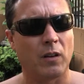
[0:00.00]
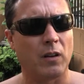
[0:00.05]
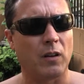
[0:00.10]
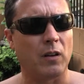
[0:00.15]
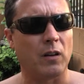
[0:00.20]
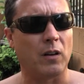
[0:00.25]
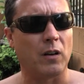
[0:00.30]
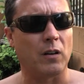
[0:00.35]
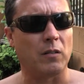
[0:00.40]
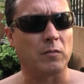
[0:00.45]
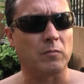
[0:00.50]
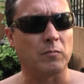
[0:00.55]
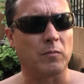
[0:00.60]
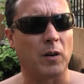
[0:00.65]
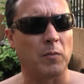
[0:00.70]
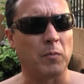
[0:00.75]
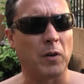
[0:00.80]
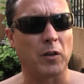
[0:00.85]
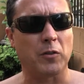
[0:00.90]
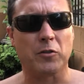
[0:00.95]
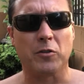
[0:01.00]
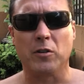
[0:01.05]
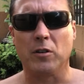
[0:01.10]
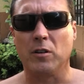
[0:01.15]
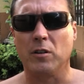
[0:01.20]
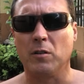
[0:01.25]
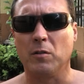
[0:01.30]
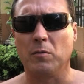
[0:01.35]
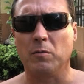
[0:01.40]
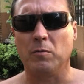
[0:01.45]
I'm not
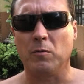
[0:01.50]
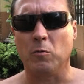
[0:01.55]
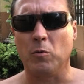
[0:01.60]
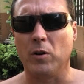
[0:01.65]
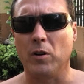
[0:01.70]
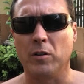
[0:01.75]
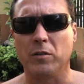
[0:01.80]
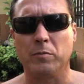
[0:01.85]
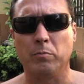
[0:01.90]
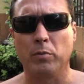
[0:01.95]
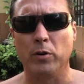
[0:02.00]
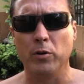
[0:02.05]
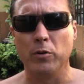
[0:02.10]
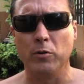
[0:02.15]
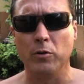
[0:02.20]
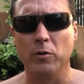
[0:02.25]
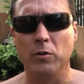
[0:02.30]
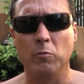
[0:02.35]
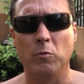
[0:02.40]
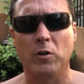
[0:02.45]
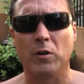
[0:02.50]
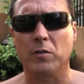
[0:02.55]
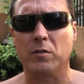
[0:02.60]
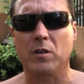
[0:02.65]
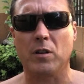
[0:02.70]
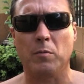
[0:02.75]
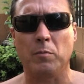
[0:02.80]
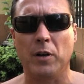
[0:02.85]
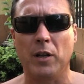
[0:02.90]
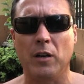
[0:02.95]
sure where it's brewed, where it's
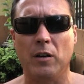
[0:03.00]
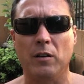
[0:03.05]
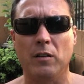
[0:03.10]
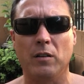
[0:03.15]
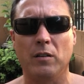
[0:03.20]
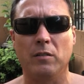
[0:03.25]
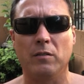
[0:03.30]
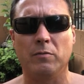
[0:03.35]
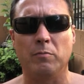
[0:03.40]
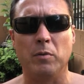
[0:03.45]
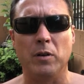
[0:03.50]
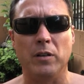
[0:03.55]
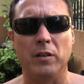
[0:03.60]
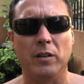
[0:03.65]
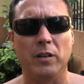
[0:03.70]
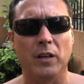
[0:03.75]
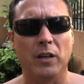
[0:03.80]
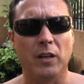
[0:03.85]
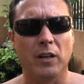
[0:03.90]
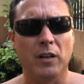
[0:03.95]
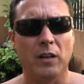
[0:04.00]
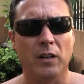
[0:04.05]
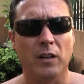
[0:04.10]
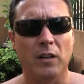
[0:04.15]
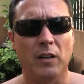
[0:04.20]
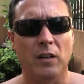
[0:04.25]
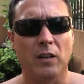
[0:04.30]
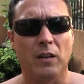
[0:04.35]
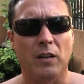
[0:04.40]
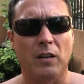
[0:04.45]
coming out of, but
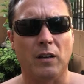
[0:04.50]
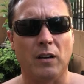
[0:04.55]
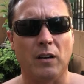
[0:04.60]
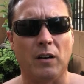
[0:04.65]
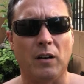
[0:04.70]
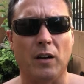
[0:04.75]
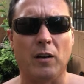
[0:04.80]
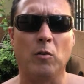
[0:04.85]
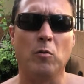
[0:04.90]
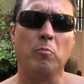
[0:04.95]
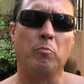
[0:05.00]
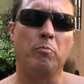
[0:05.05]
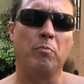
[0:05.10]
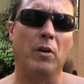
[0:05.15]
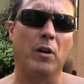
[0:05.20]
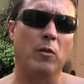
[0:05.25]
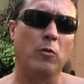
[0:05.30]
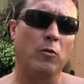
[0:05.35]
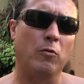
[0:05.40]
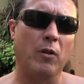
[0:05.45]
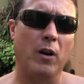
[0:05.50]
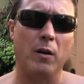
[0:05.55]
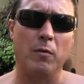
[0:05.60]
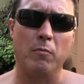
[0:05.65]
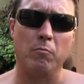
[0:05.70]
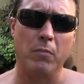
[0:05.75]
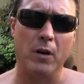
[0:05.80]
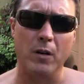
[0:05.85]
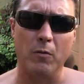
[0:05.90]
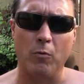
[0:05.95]
I don't grab a
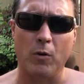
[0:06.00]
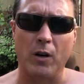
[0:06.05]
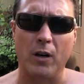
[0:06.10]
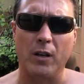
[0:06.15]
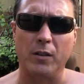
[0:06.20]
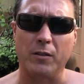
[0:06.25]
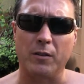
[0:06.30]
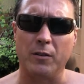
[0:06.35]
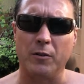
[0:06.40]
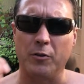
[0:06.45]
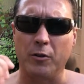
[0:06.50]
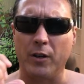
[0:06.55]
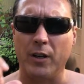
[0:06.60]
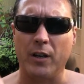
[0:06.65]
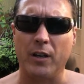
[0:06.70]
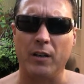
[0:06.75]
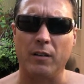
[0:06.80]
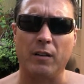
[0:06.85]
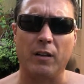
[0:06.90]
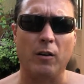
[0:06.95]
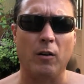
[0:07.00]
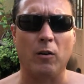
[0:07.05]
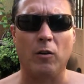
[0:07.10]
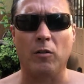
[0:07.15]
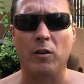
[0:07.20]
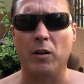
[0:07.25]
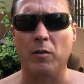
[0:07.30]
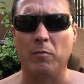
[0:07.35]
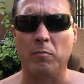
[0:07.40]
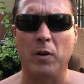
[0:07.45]
Budweiser and drink it and like, oh,
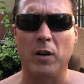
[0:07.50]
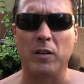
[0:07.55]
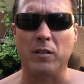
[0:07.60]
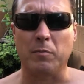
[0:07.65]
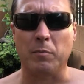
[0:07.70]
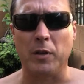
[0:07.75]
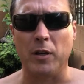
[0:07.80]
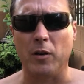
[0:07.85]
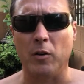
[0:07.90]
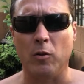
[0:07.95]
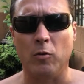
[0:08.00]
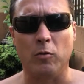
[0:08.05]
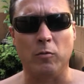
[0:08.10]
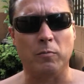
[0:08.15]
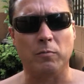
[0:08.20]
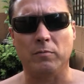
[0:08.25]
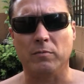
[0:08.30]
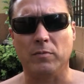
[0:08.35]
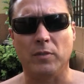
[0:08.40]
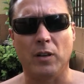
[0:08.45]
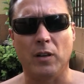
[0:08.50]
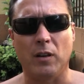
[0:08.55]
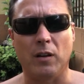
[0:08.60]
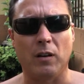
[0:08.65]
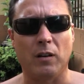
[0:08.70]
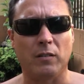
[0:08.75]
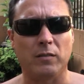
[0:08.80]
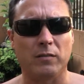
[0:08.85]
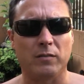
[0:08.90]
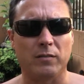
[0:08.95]
that reminds me of home.
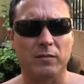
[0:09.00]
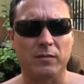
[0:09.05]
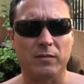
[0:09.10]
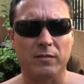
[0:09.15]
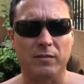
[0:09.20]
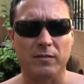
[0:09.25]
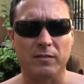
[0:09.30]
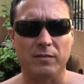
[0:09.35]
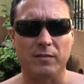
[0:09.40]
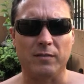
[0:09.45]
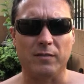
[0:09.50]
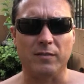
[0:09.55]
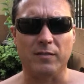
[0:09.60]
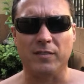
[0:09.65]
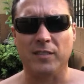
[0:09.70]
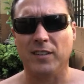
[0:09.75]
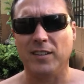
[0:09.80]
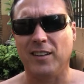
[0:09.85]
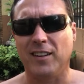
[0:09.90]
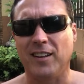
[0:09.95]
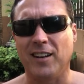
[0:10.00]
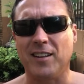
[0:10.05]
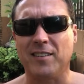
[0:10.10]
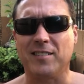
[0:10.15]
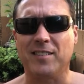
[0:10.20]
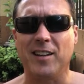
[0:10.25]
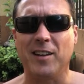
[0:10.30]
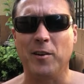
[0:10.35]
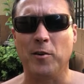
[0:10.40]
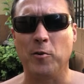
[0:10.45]
Nah. And I
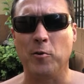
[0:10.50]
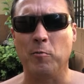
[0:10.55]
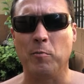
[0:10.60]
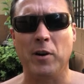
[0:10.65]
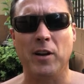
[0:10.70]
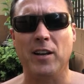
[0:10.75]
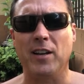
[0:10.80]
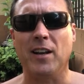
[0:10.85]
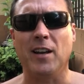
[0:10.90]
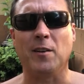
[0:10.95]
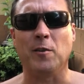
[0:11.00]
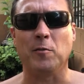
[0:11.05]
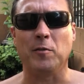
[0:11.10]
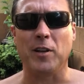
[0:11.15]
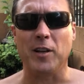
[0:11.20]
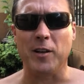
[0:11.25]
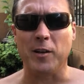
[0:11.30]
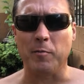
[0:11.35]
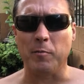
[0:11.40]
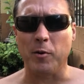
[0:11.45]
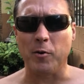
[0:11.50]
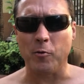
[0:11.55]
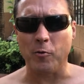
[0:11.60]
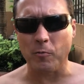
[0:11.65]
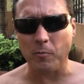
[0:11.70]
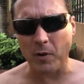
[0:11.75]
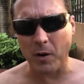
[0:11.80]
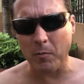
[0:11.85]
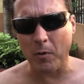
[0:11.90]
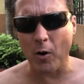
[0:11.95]
say home, I ain't got no damn home.
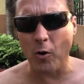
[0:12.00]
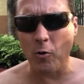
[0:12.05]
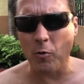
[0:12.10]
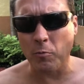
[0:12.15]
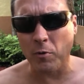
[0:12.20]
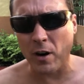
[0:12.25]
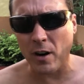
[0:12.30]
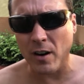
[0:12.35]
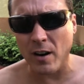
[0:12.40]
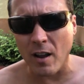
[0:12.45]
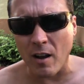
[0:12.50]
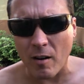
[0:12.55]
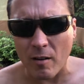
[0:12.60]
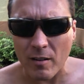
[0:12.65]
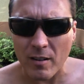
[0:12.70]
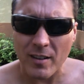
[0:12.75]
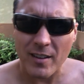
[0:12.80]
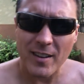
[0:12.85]
I'm home right now.